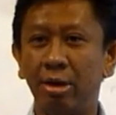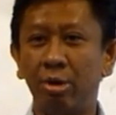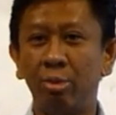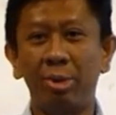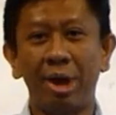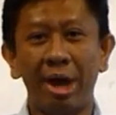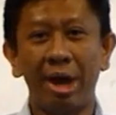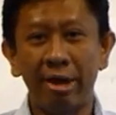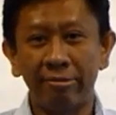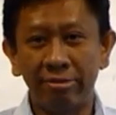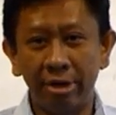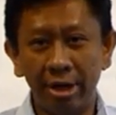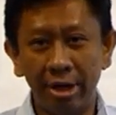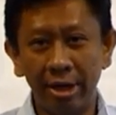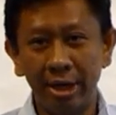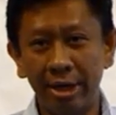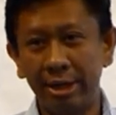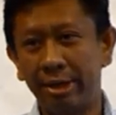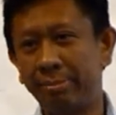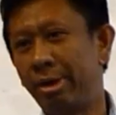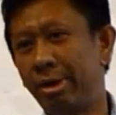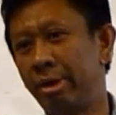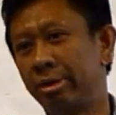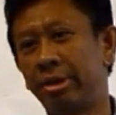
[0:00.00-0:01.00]
We have
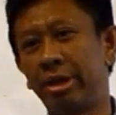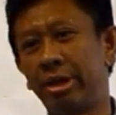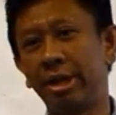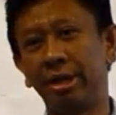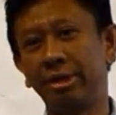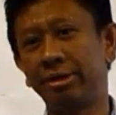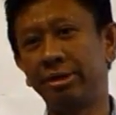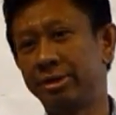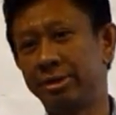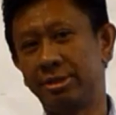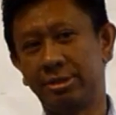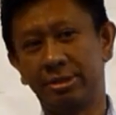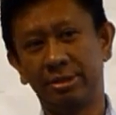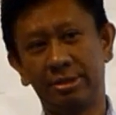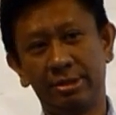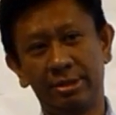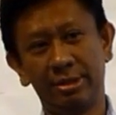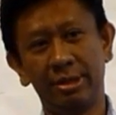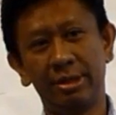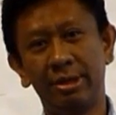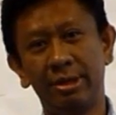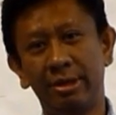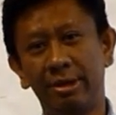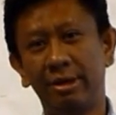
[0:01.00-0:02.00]
heard about things,
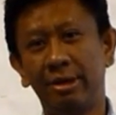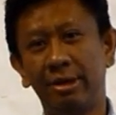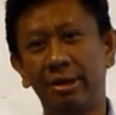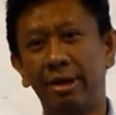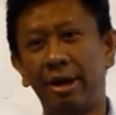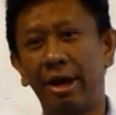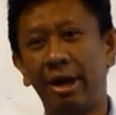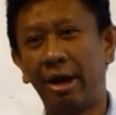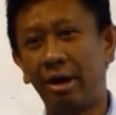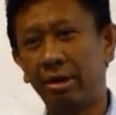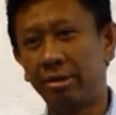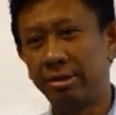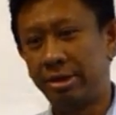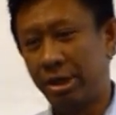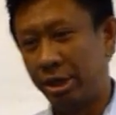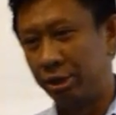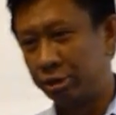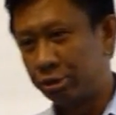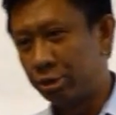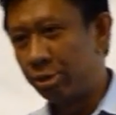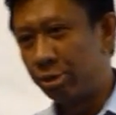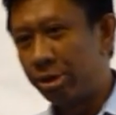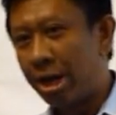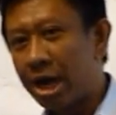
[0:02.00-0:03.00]
the
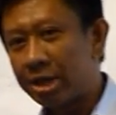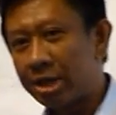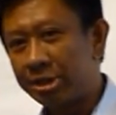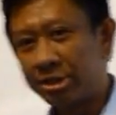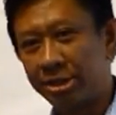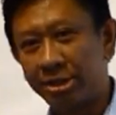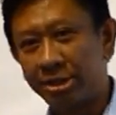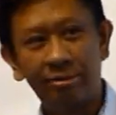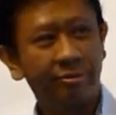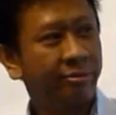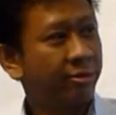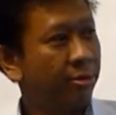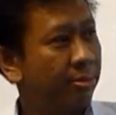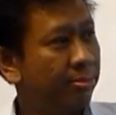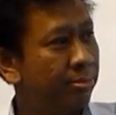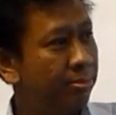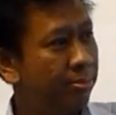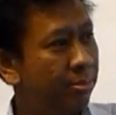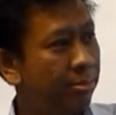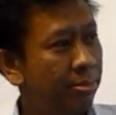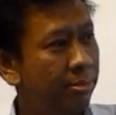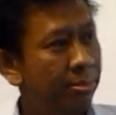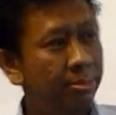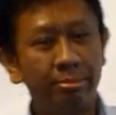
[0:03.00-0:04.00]
introduction
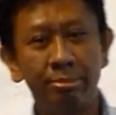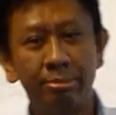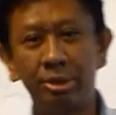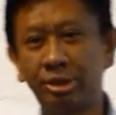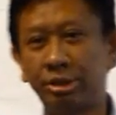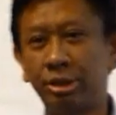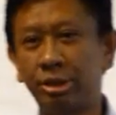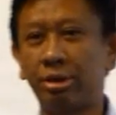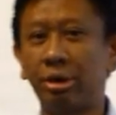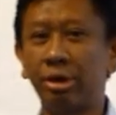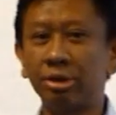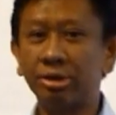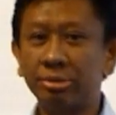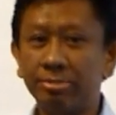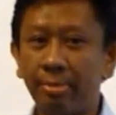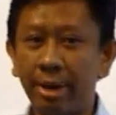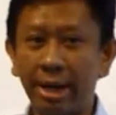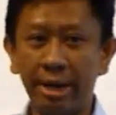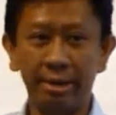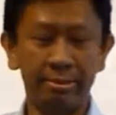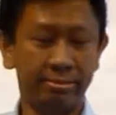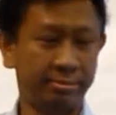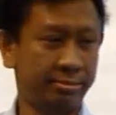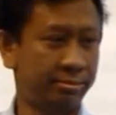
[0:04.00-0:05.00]
from Mr.
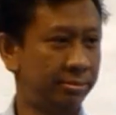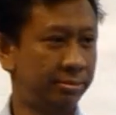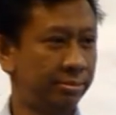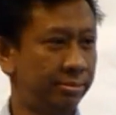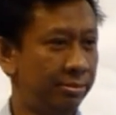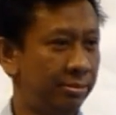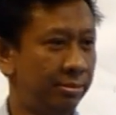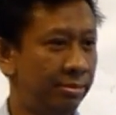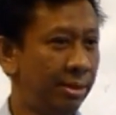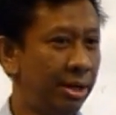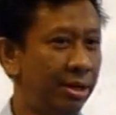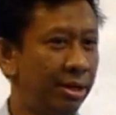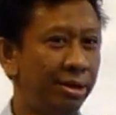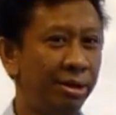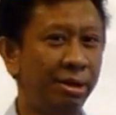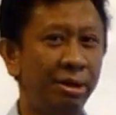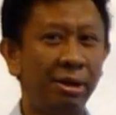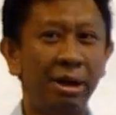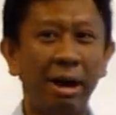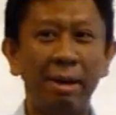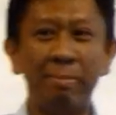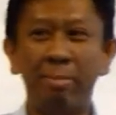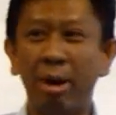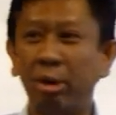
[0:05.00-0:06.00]
Rosman,
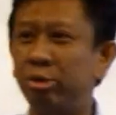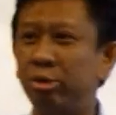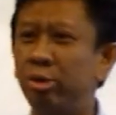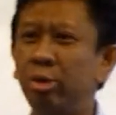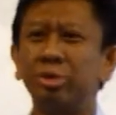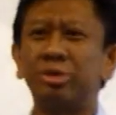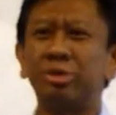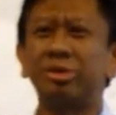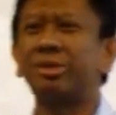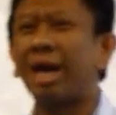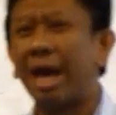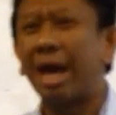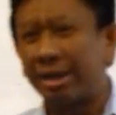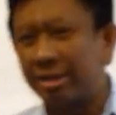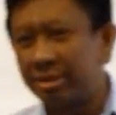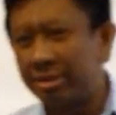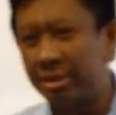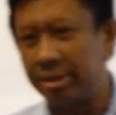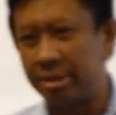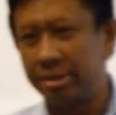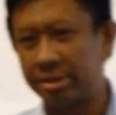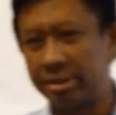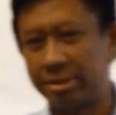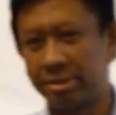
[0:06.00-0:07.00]
about those
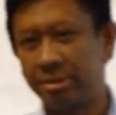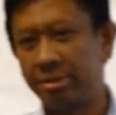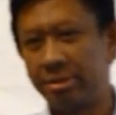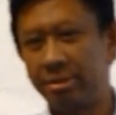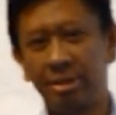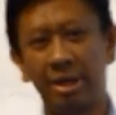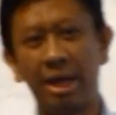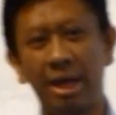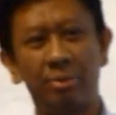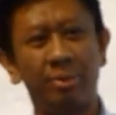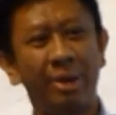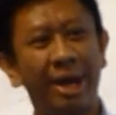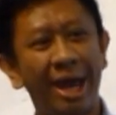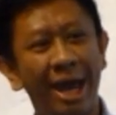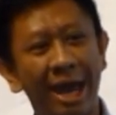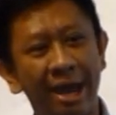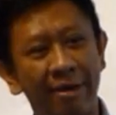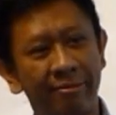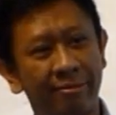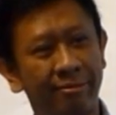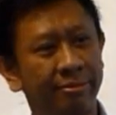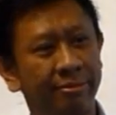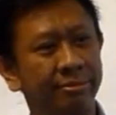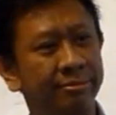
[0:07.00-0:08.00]
titles that we
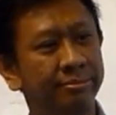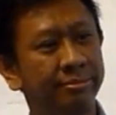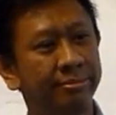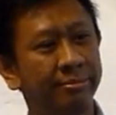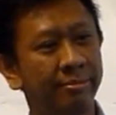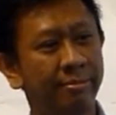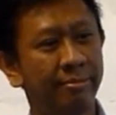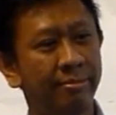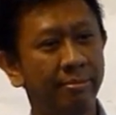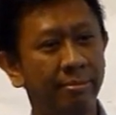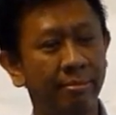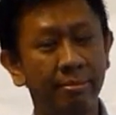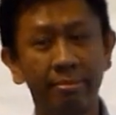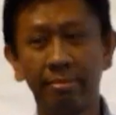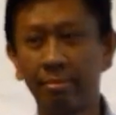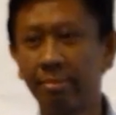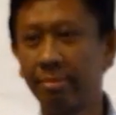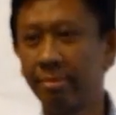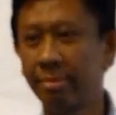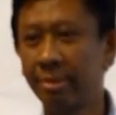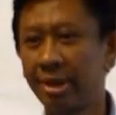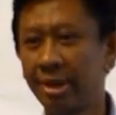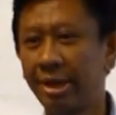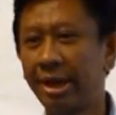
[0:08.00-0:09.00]
have.
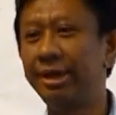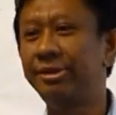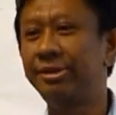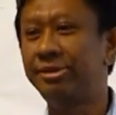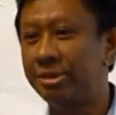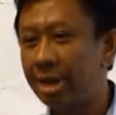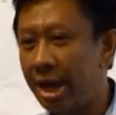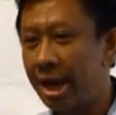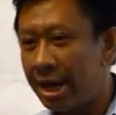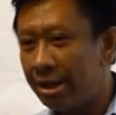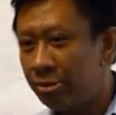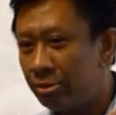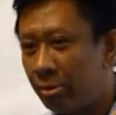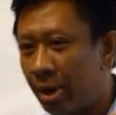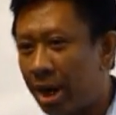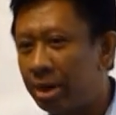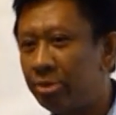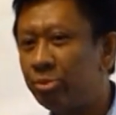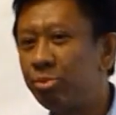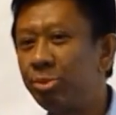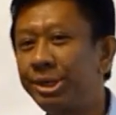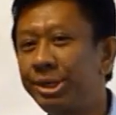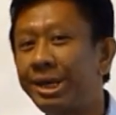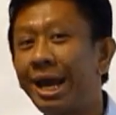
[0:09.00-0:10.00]
Is that
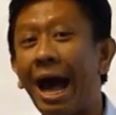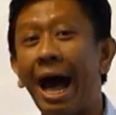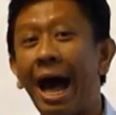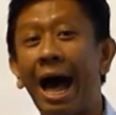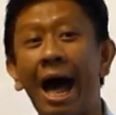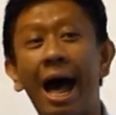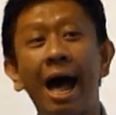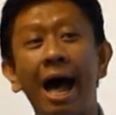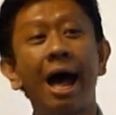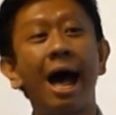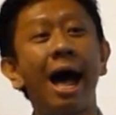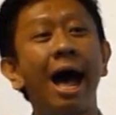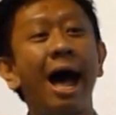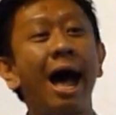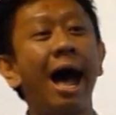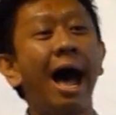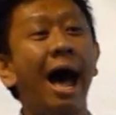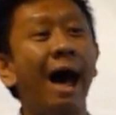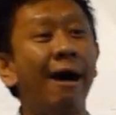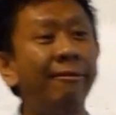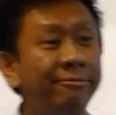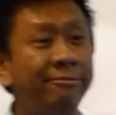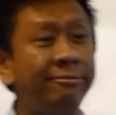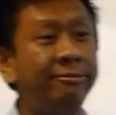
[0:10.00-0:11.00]
what we are
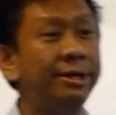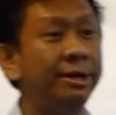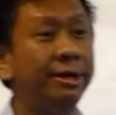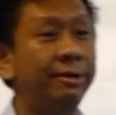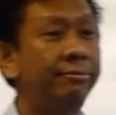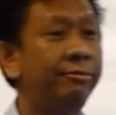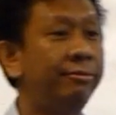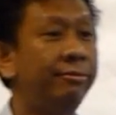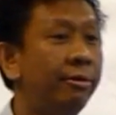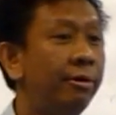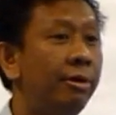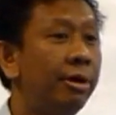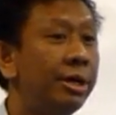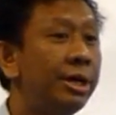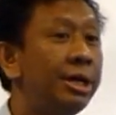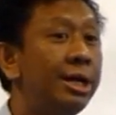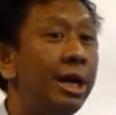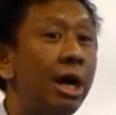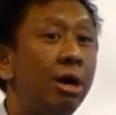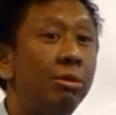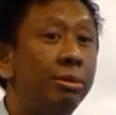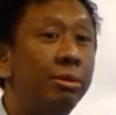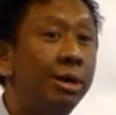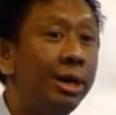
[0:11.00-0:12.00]
after for our
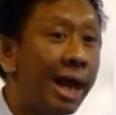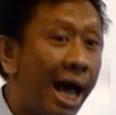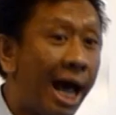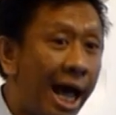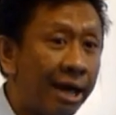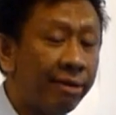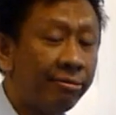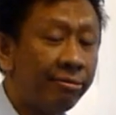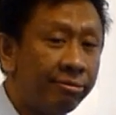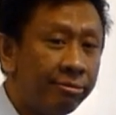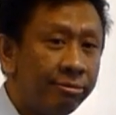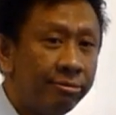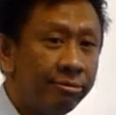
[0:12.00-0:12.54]
life?